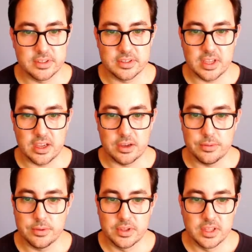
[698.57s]
now,
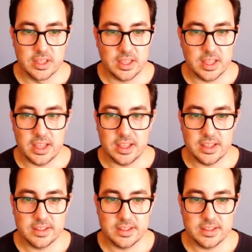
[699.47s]
and